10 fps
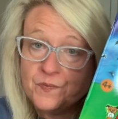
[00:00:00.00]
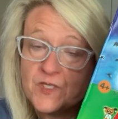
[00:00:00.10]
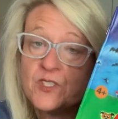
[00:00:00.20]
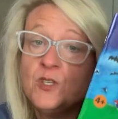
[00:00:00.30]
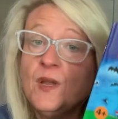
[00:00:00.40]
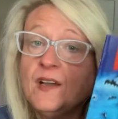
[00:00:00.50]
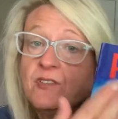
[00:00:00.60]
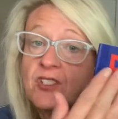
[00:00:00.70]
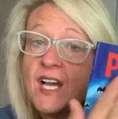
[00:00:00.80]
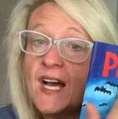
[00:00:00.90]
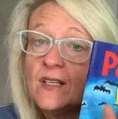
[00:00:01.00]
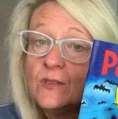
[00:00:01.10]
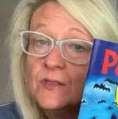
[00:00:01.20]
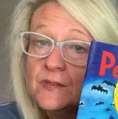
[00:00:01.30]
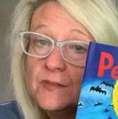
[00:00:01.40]
So you have your
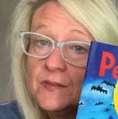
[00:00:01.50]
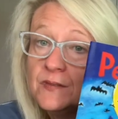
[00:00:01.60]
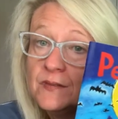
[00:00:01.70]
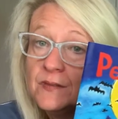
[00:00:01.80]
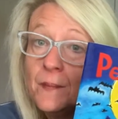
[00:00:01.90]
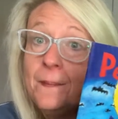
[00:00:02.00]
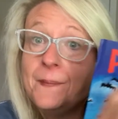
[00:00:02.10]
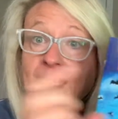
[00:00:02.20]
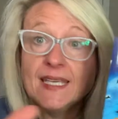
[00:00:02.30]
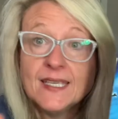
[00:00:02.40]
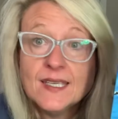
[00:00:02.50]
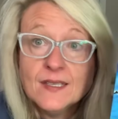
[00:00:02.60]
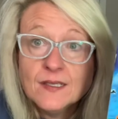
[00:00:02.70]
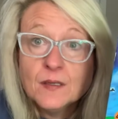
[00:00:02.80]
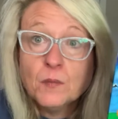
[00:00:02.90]
title, big,
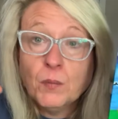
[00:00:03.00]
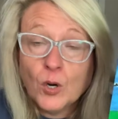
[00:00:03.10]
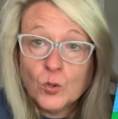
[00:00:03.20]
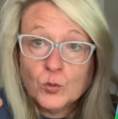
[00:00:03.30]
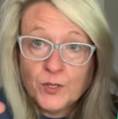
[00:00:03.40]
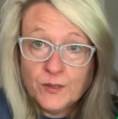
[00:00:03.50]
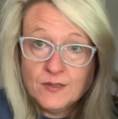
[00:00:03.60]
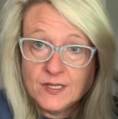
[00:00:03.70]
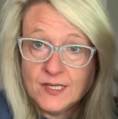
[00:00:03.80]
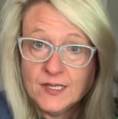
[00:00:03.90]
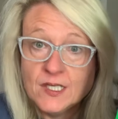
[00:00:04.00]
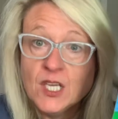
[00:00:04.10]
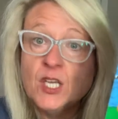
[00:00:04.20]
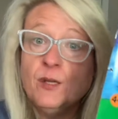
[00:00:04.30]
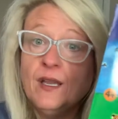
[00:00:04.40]
bold, where you can see it.
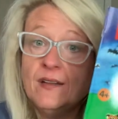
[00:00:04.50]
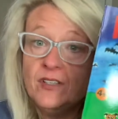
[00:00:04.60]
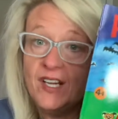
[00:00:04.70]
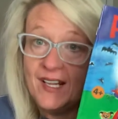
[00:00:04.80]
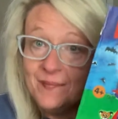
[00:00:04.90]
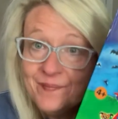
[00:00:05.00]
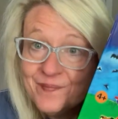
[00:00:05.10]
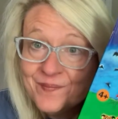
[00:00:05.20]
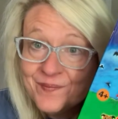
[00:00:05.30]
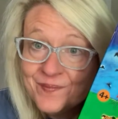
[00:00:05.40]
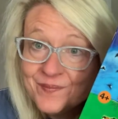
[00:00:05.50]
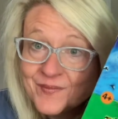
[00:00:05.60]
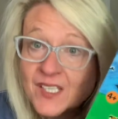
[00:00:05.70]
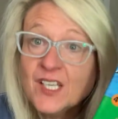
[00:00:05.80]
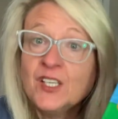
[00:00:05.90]
You have your name.
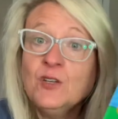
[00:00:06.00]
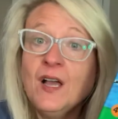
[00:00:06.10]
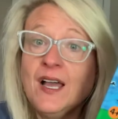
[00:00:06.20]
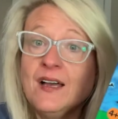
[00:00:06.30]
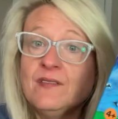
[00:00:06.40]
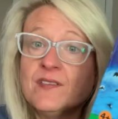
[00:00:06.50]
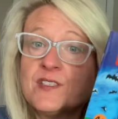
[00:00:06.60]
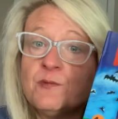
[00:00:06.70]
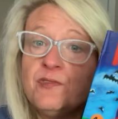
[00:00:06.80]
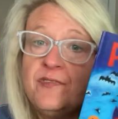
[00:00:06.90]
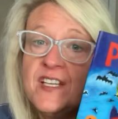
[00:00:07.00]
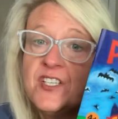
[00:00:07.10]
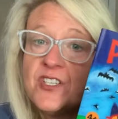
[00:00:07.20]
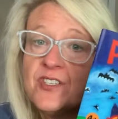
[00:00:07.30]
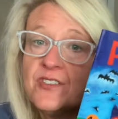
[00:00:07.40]
You have some
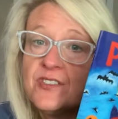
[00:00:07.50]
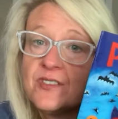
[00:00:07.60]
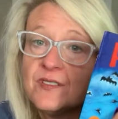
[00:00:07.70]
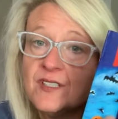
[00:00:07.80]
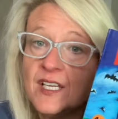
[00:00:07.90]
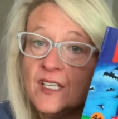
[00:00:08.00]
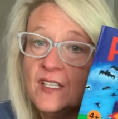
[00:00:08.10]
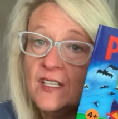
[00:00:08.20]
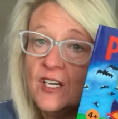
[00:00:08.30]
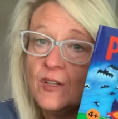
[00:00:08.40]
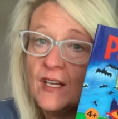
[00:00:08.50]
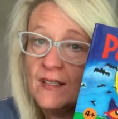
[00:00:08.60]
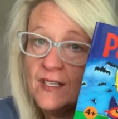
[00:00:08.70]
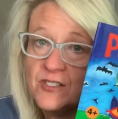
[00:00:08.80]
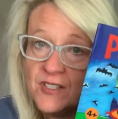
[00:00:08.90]
features that, you know, like
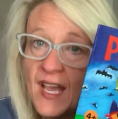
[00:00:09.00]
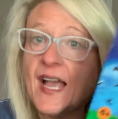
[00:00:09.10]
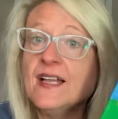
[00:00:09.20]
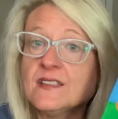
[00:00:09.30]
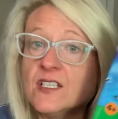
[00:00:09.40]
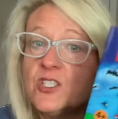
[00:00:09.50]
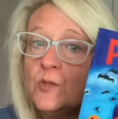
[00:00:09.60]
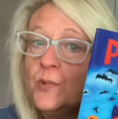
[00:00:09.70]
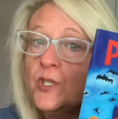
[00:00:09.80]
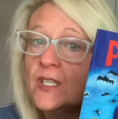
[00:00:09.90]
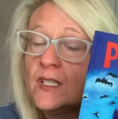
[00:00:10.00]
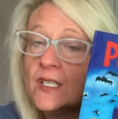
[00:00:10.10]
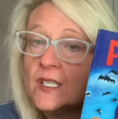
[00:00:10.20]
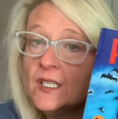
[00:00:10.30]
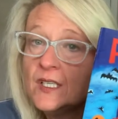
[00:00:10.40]
here's cats that you put
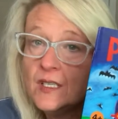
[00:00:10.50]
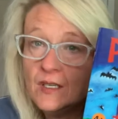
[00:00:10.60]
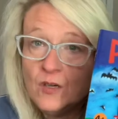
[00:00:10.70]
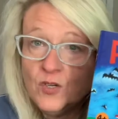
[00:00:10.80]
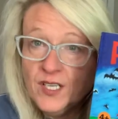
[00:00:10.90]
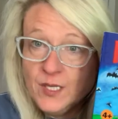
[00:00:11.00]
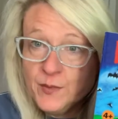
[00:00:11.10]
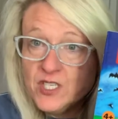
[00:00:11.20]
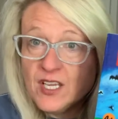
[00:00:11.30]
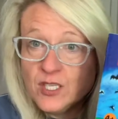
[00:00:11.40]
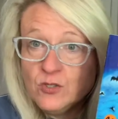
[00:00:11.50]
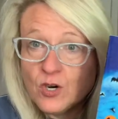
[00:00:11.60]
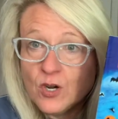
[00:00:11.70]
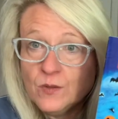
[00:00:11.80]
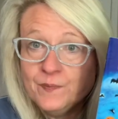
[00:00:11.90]
on an image that you
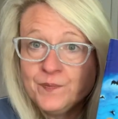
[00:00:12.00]
draw.